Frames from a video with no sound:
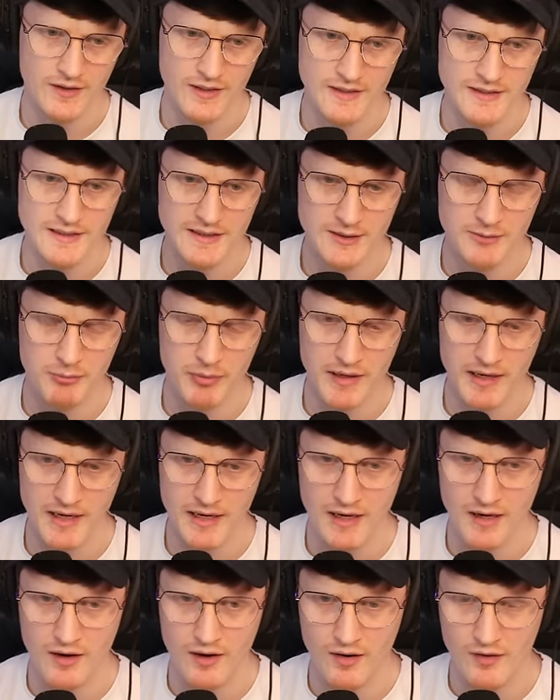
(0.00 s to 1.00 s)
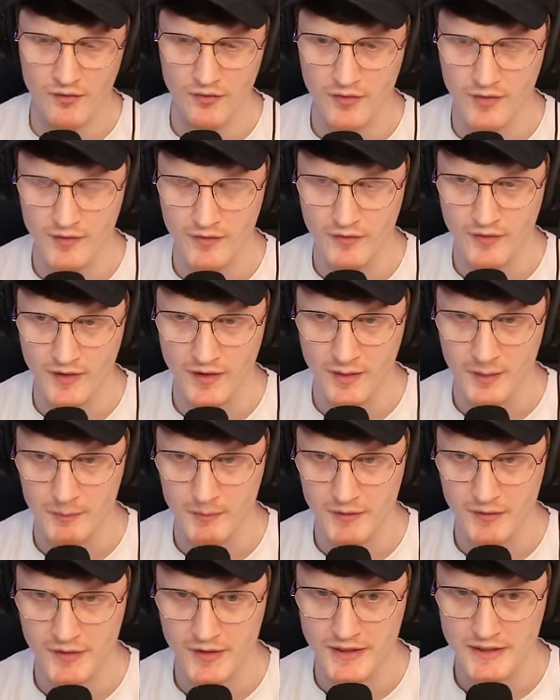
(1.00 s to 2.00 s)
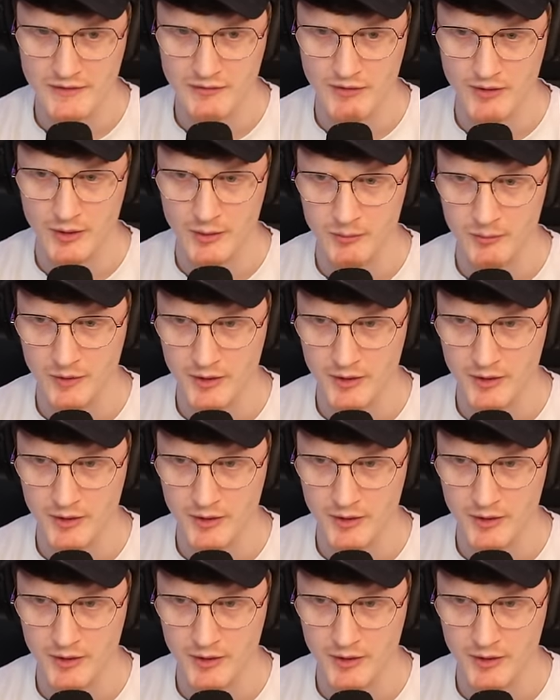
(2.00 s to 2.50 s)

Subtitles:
this is part of the film, the first film,